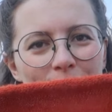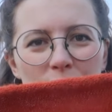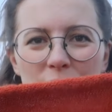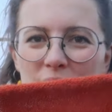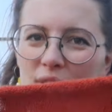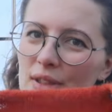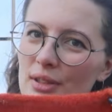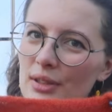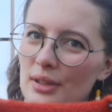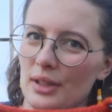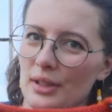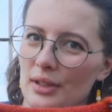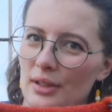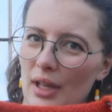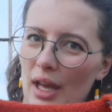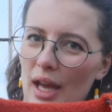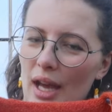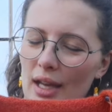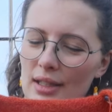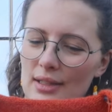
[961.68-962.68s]
PetiteKnit
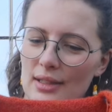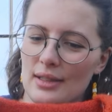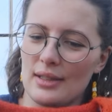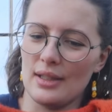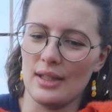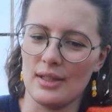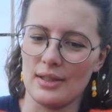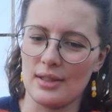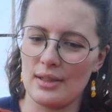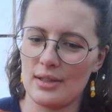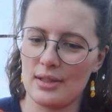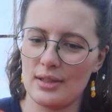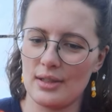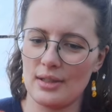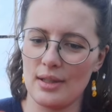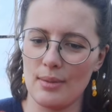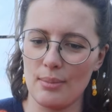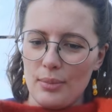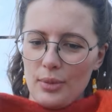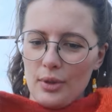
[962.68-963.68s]
has these
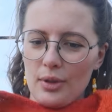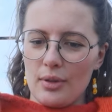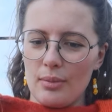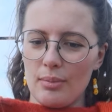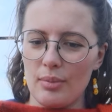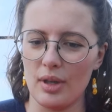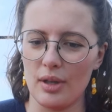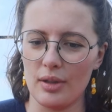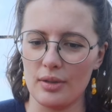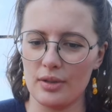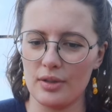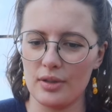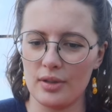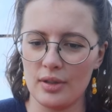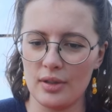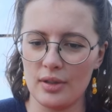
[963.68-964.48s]
simple but